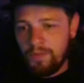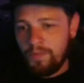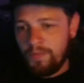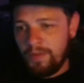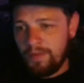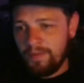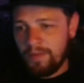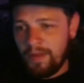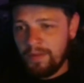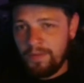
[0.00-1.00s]
things
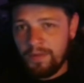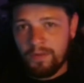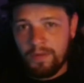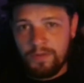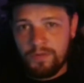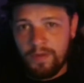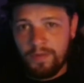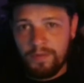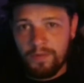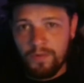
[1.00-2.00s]
that I think are
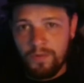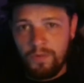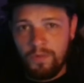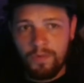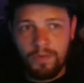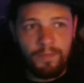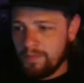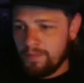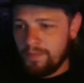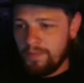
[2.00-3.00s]
interesting or cool or
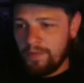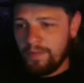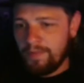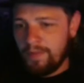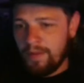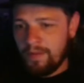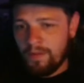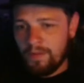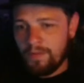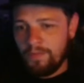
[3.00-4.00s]
things that
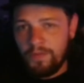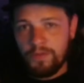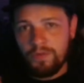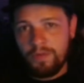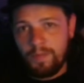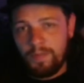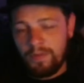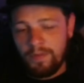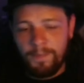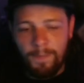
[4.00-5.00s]
are visually
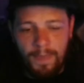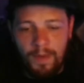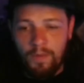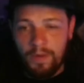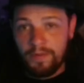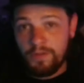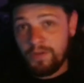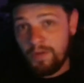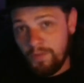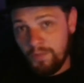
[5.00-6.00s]
appealing. I wanted to
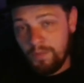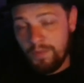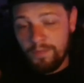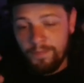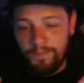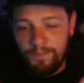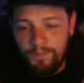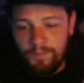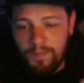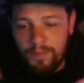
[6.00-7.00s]
share those with you.
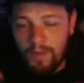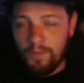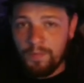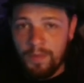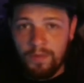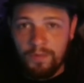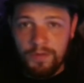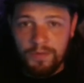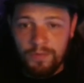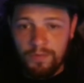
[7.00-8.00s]
That was my
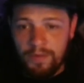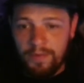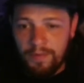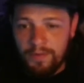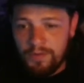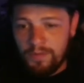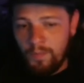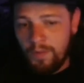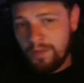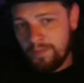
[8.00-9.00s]
original intention.
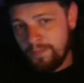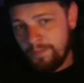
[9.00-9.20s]
Well,